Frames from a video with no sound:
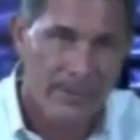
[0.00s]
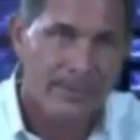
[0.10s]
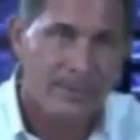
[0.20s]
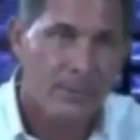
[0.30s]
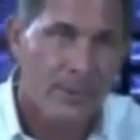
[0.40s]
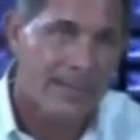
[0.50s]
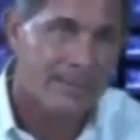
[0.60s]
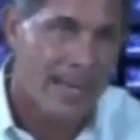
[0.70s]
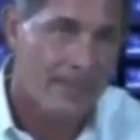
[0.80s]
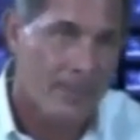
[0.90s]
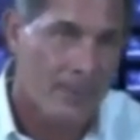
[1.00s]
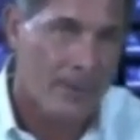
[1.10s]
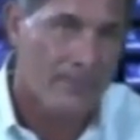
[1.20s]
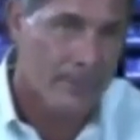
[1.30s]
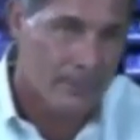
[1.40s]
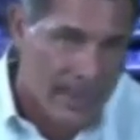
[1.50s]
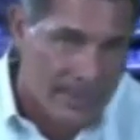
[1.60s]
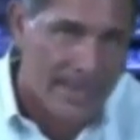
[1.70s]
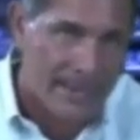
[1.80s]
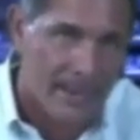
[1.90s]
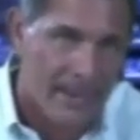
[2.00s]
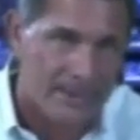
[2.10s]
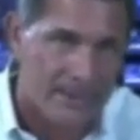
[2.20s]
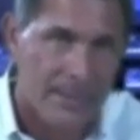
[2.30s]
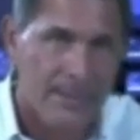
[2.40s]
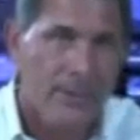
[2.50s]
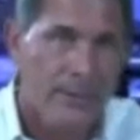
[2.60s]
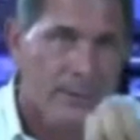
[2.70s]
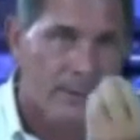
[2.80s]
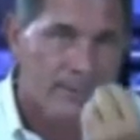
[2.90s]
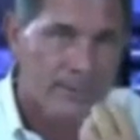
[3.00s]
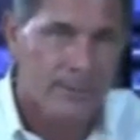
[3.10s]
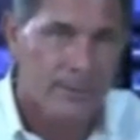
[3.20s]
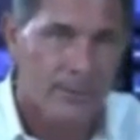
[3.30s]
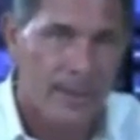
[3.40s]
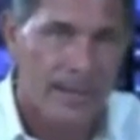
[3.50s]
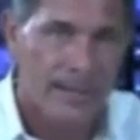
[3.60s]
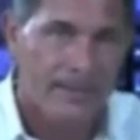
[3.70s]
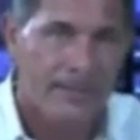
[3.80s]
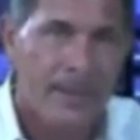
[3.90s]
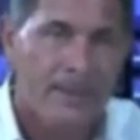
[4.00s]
that's a great example of a direct antioxidant, and you introduce it to your body.